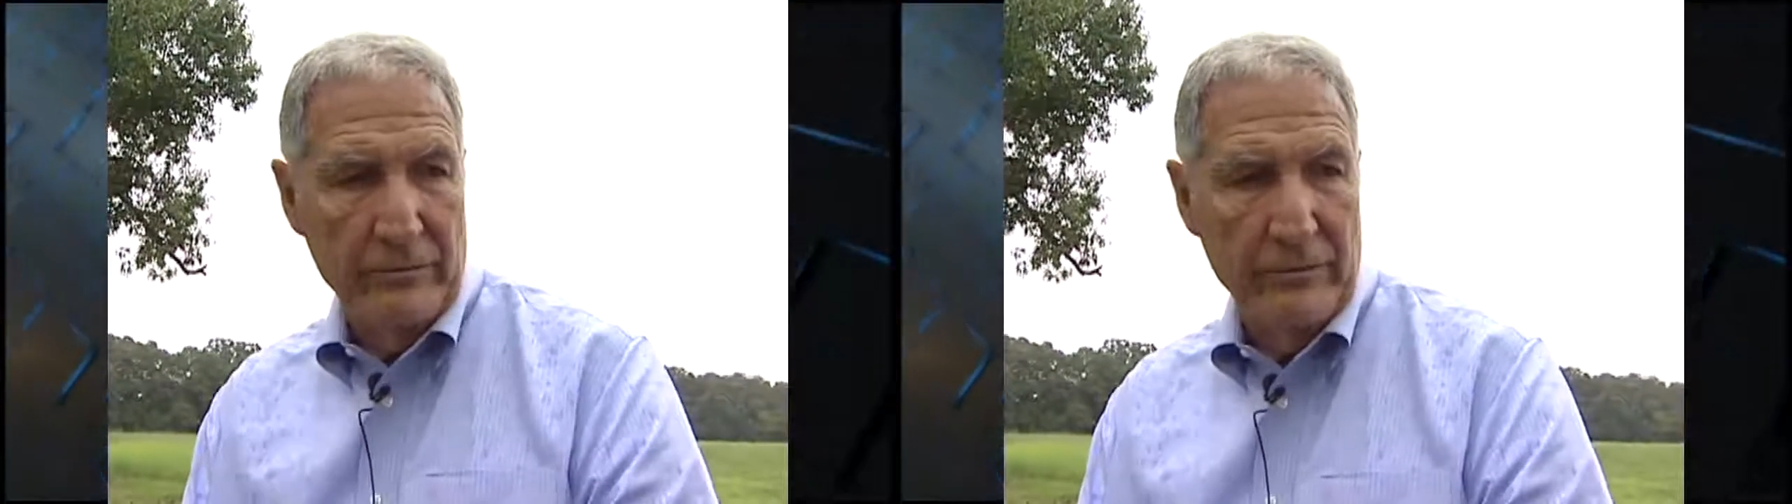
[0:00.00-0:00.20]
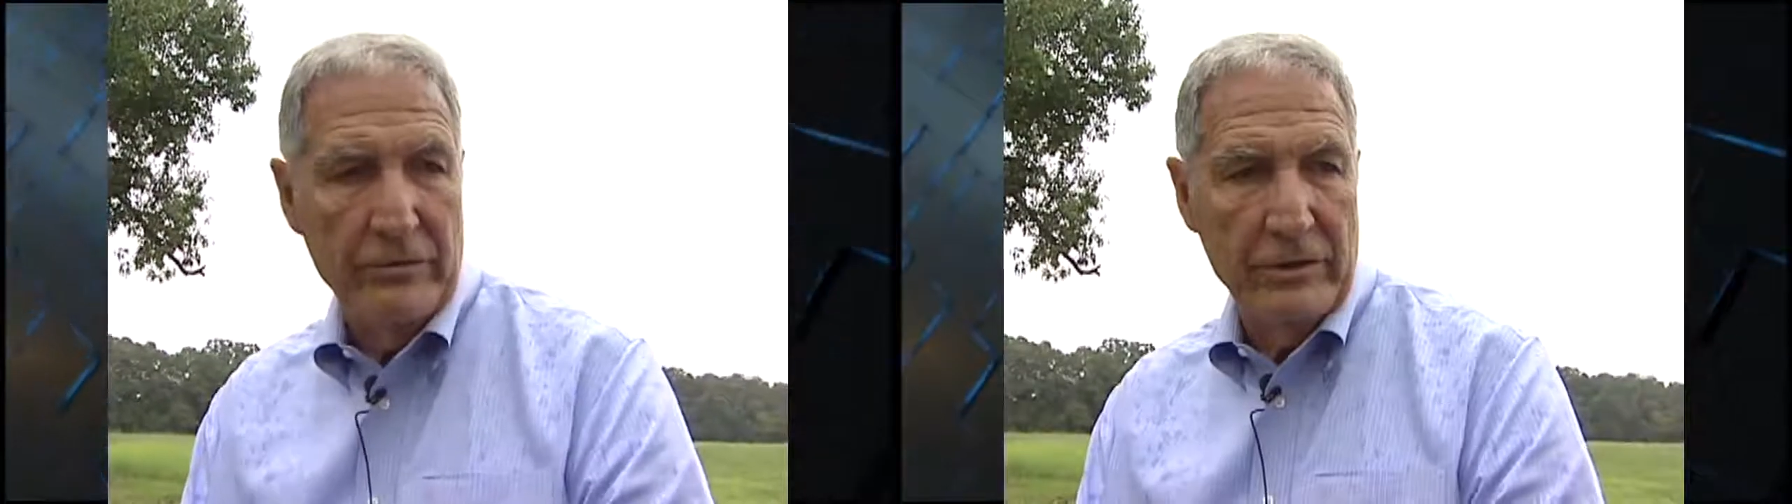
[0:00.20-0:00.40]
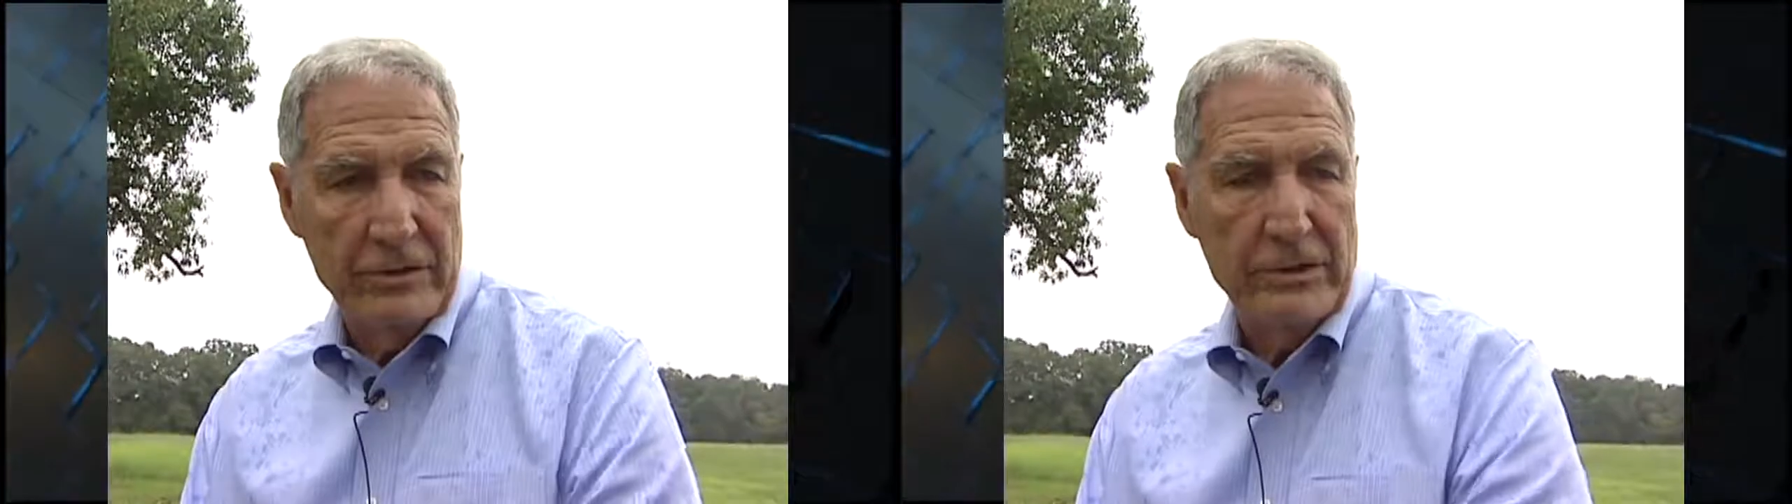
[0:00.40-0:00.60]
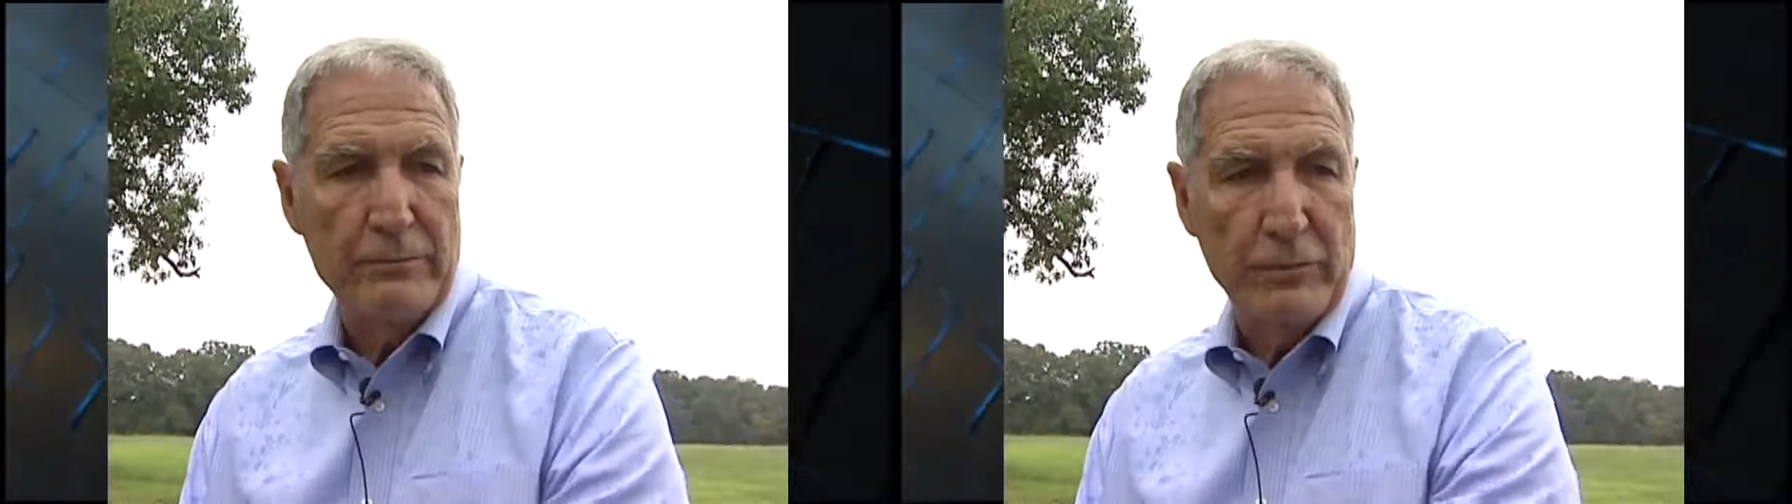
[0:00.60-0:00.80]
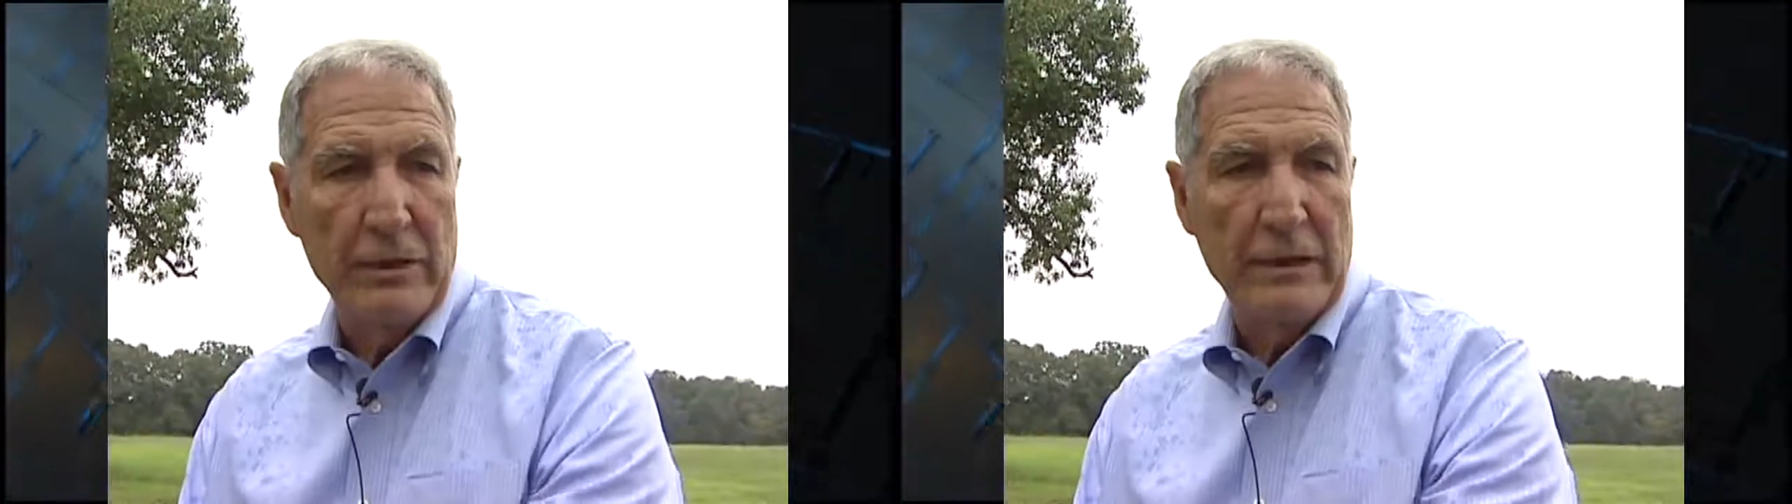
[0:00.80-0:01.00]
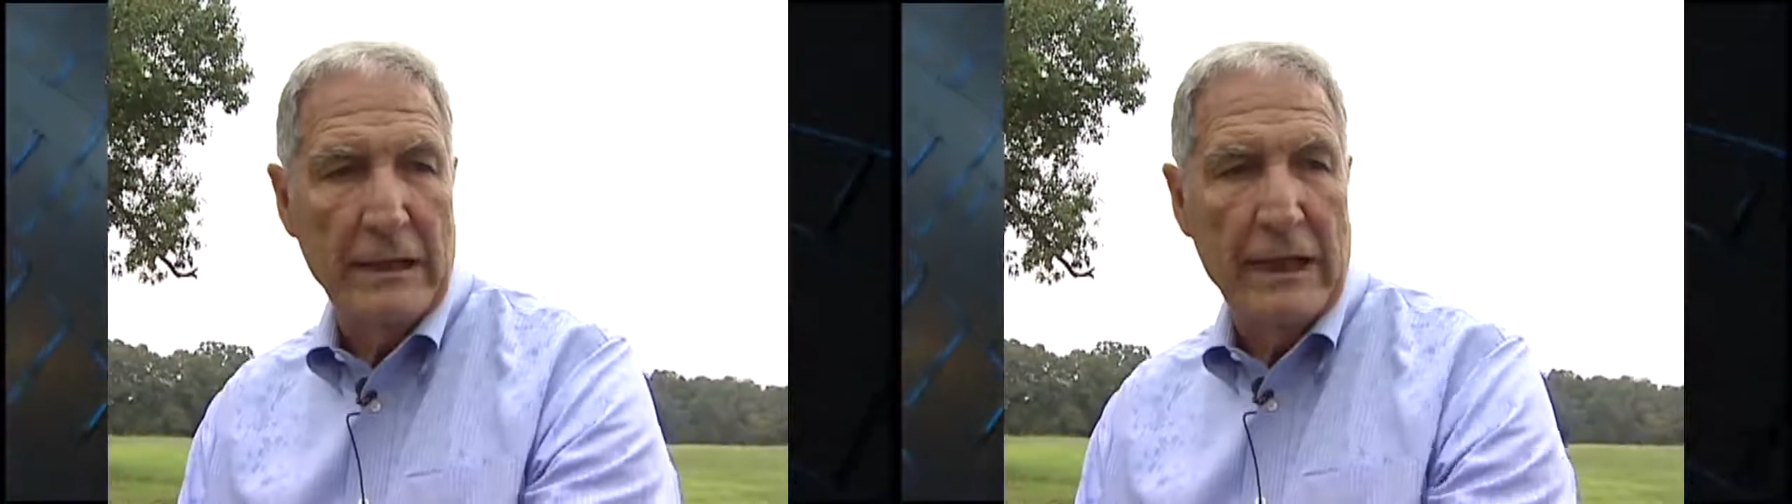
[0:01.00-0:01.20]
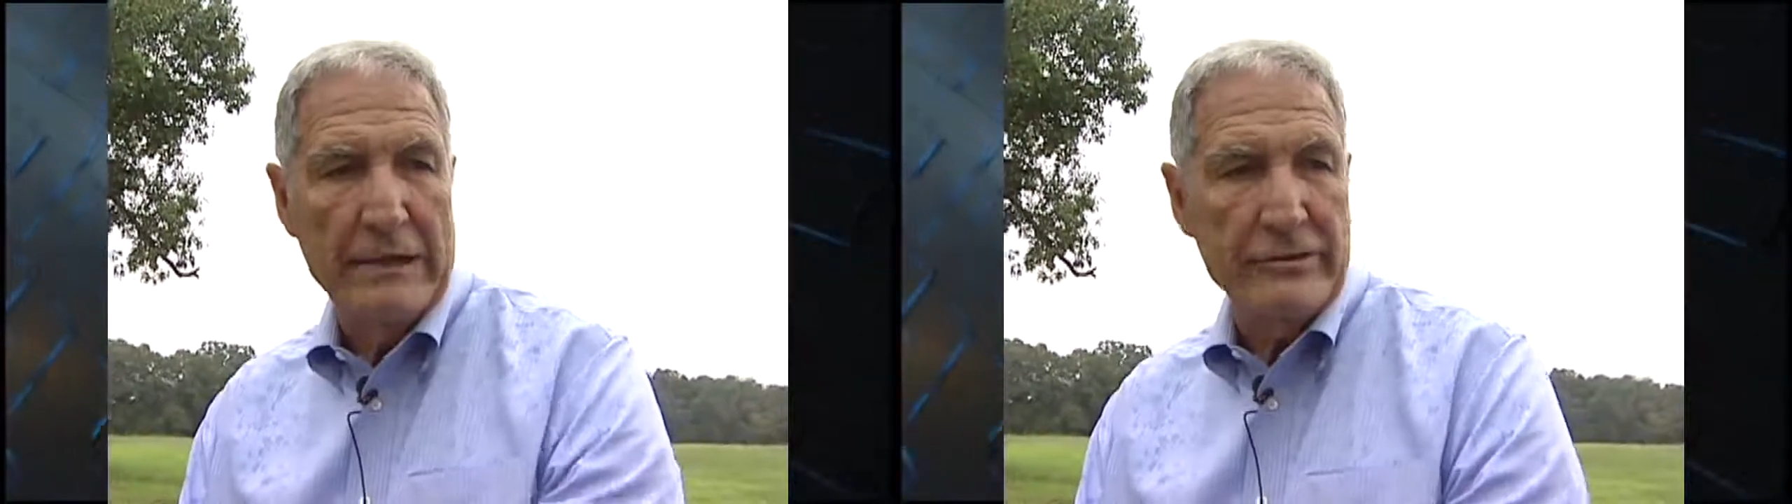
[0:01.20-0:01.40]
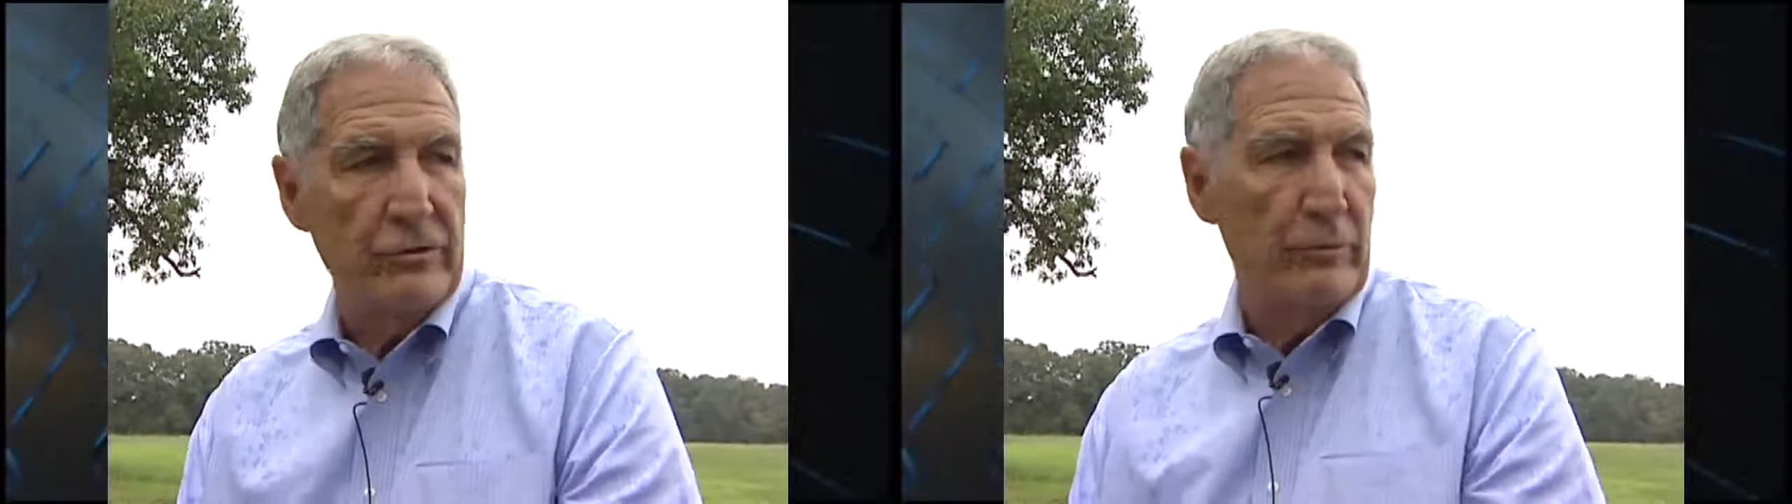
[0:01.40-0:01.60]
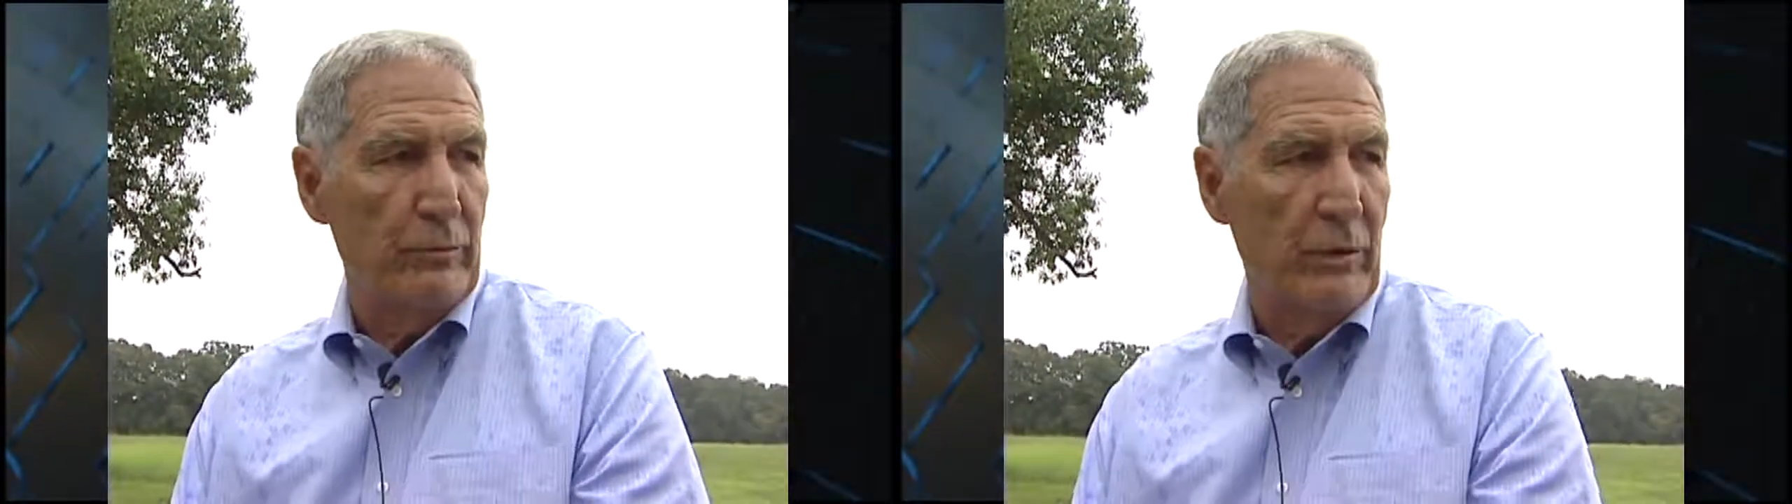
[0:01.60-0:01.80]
I mean, they just put a little ice on a